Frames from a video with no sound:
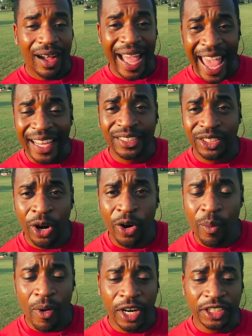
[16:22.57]
external
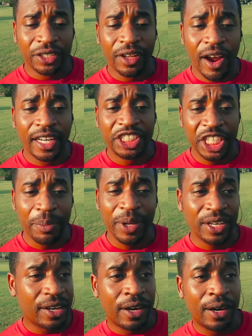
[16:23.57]
martial art,
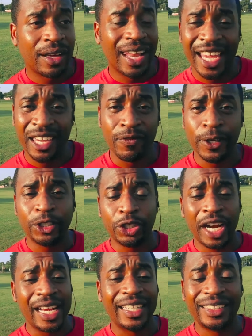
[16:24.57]
Jibin Gung, like if you're
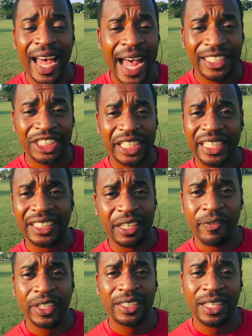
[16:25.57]
training Tai Chi as
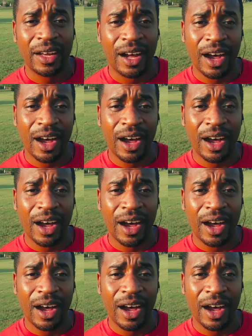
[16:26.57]
if it's an